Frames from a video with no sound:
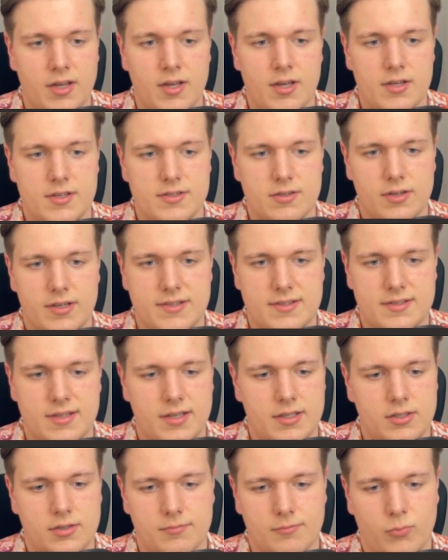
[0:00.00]
So let's
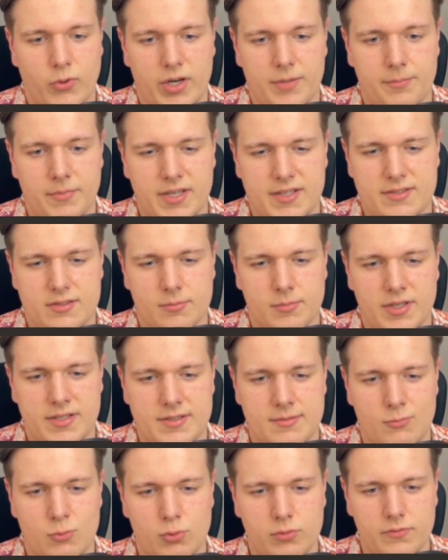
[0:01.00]
say white makes some lazy
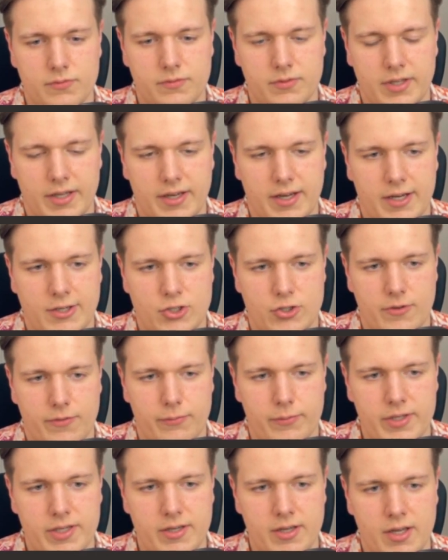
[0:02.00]
move like
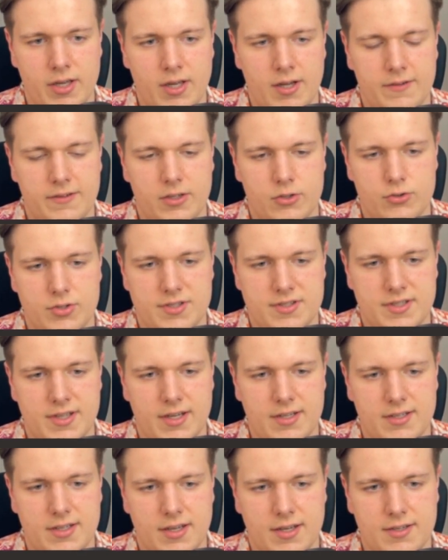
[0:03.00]
h3, then just knight
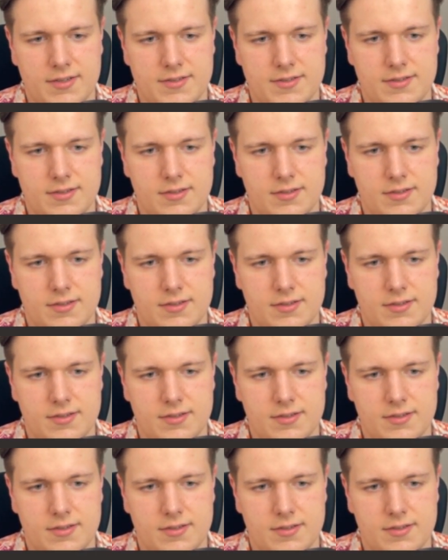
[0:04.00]
takes,